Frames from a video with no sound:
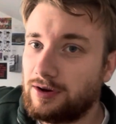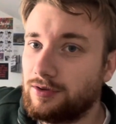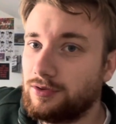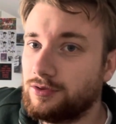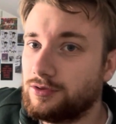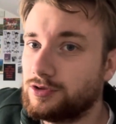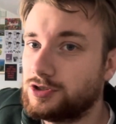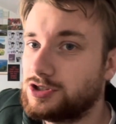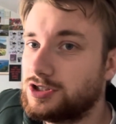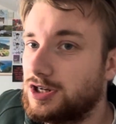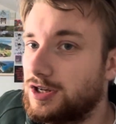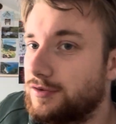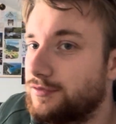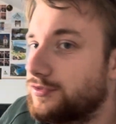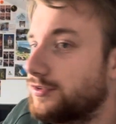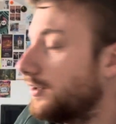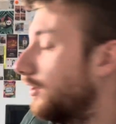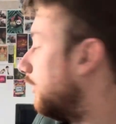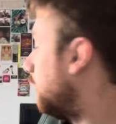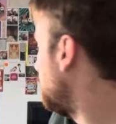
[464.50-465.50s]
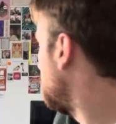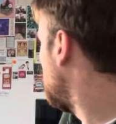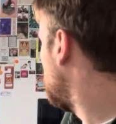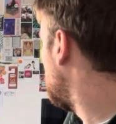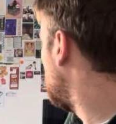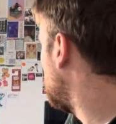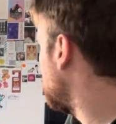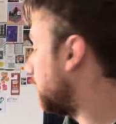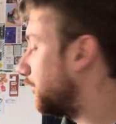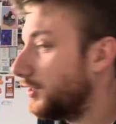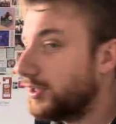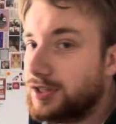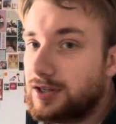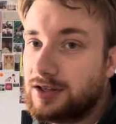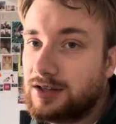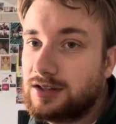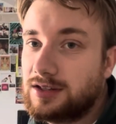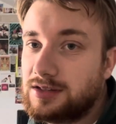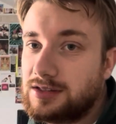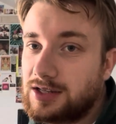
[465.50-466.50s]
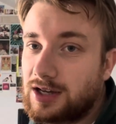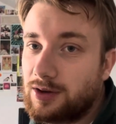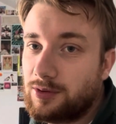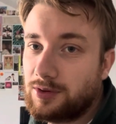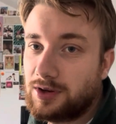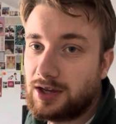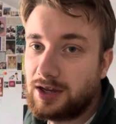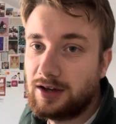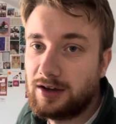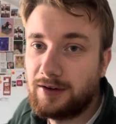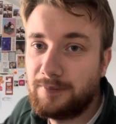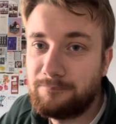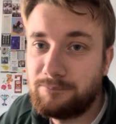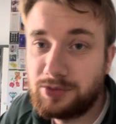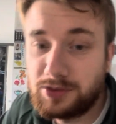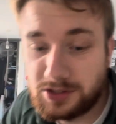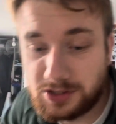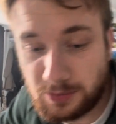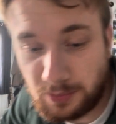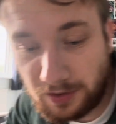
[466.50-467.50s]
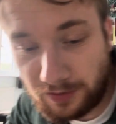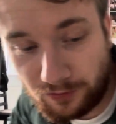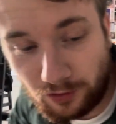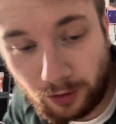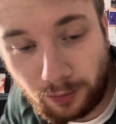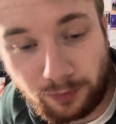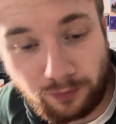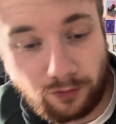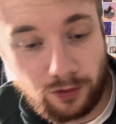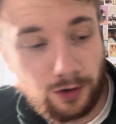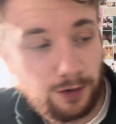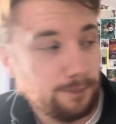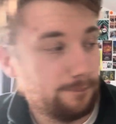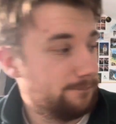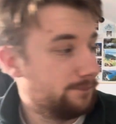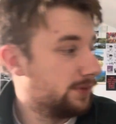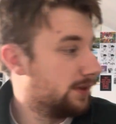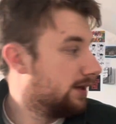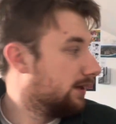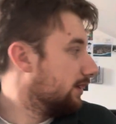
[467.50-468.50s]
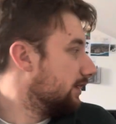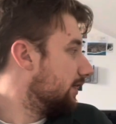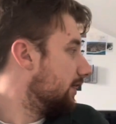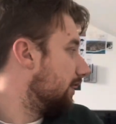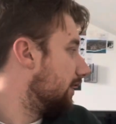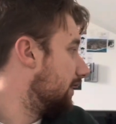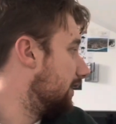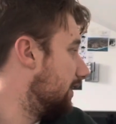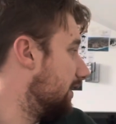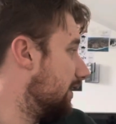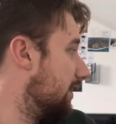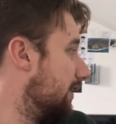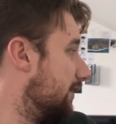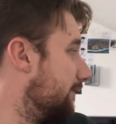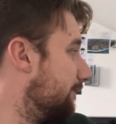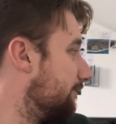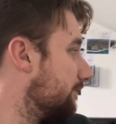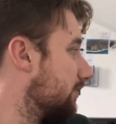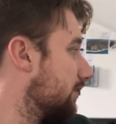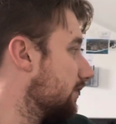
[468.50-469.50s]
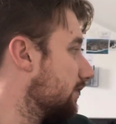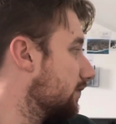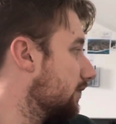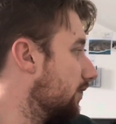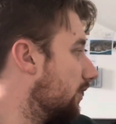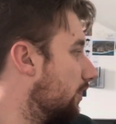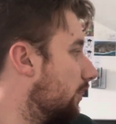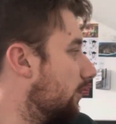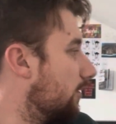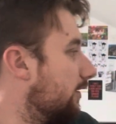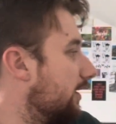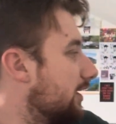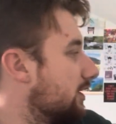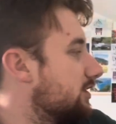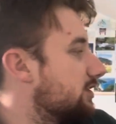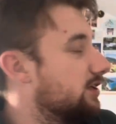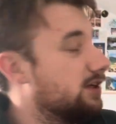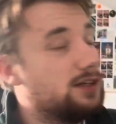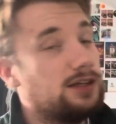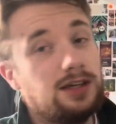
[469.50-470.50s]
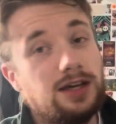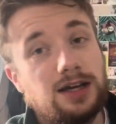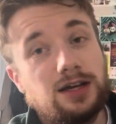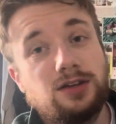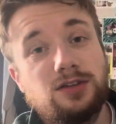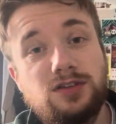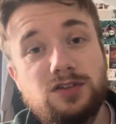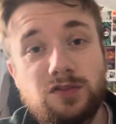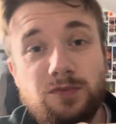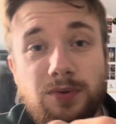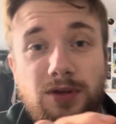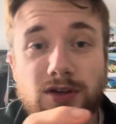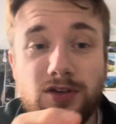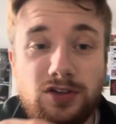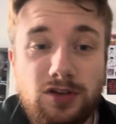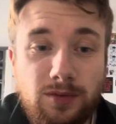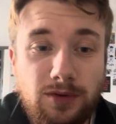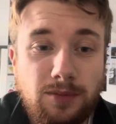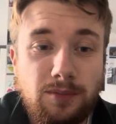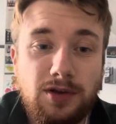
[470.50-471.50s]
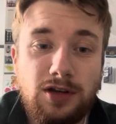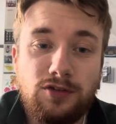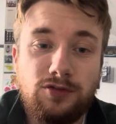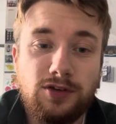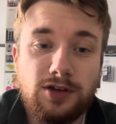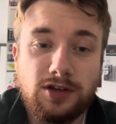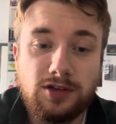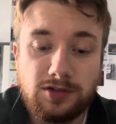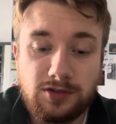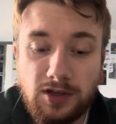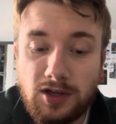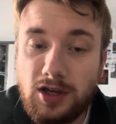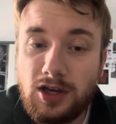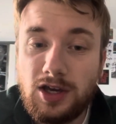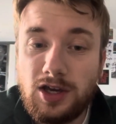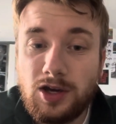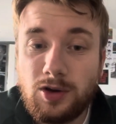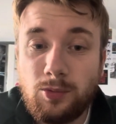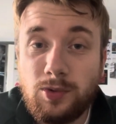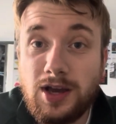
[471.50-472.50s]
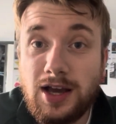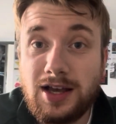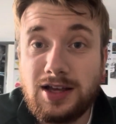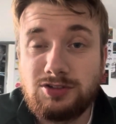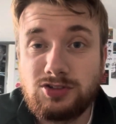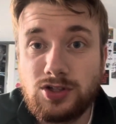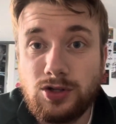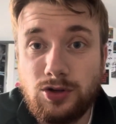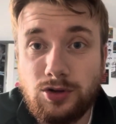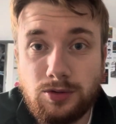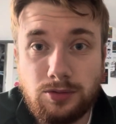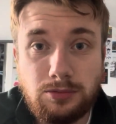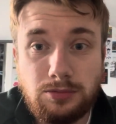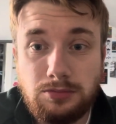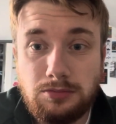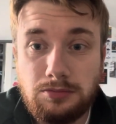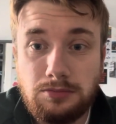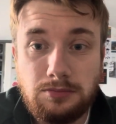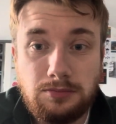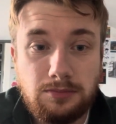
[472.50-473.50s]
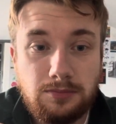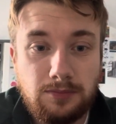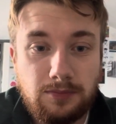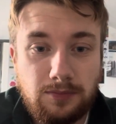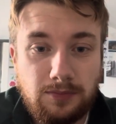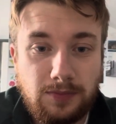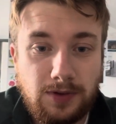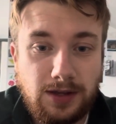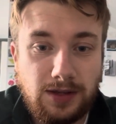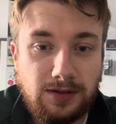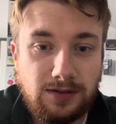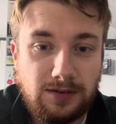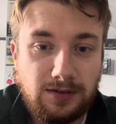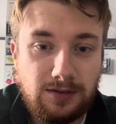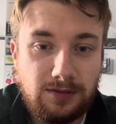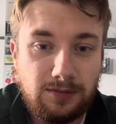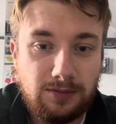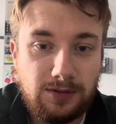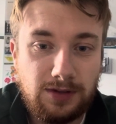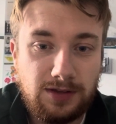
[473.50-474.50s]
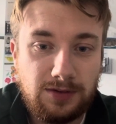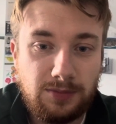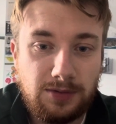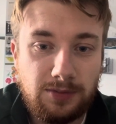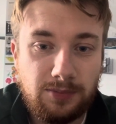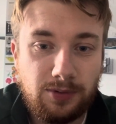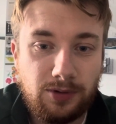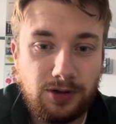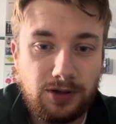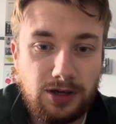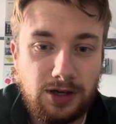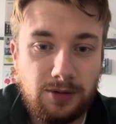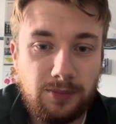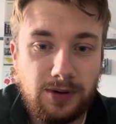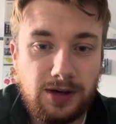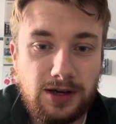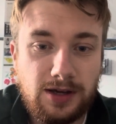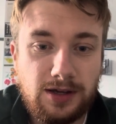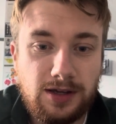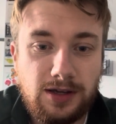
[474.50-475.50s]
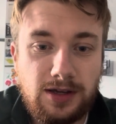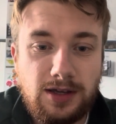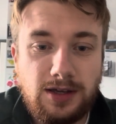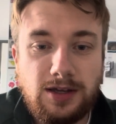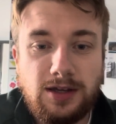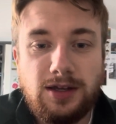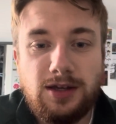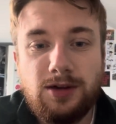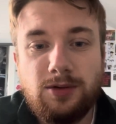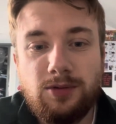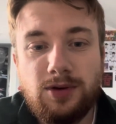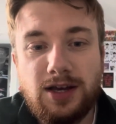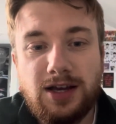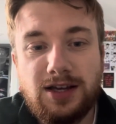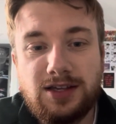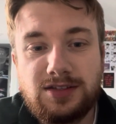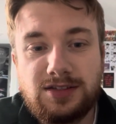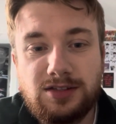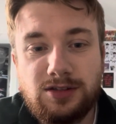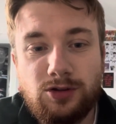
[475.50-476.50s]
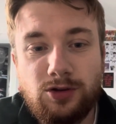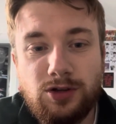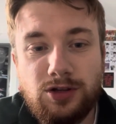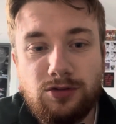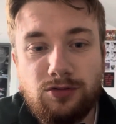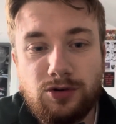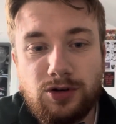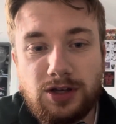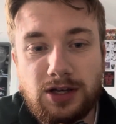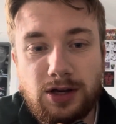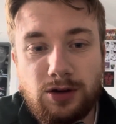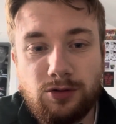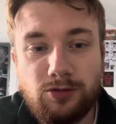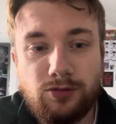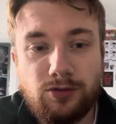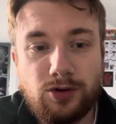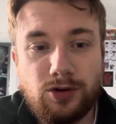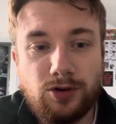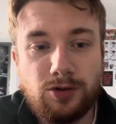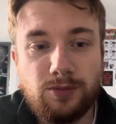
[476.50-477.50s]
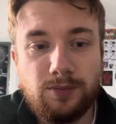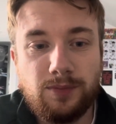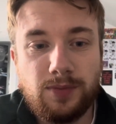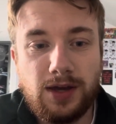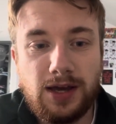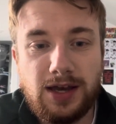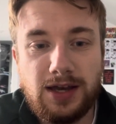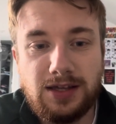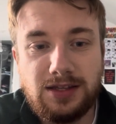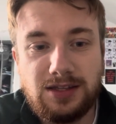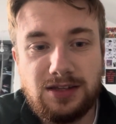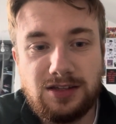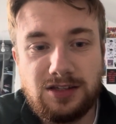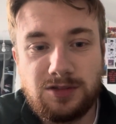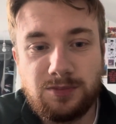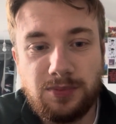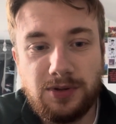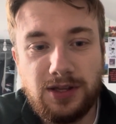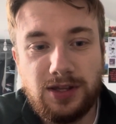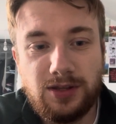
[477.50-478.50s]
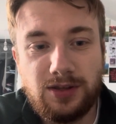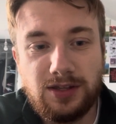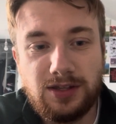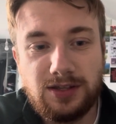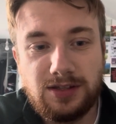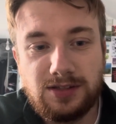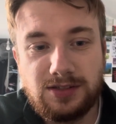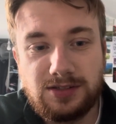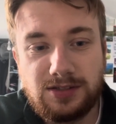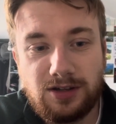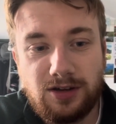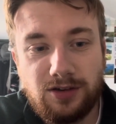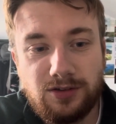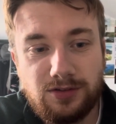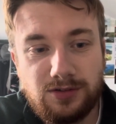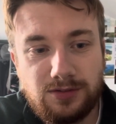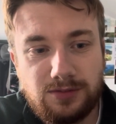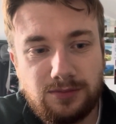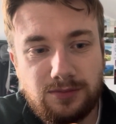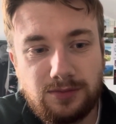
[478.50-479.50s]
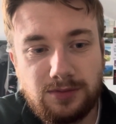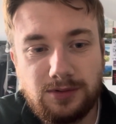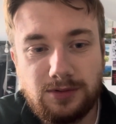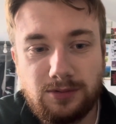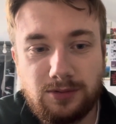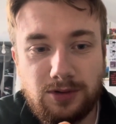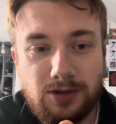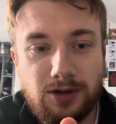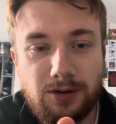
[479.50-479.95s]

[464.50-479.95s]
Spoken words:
on those shelves, or I think down here there's a bit of open room. Or actually, I could display it on top of the minifigures. We are and there's me pulling it apart. We are slowly running out of room to display things on. God,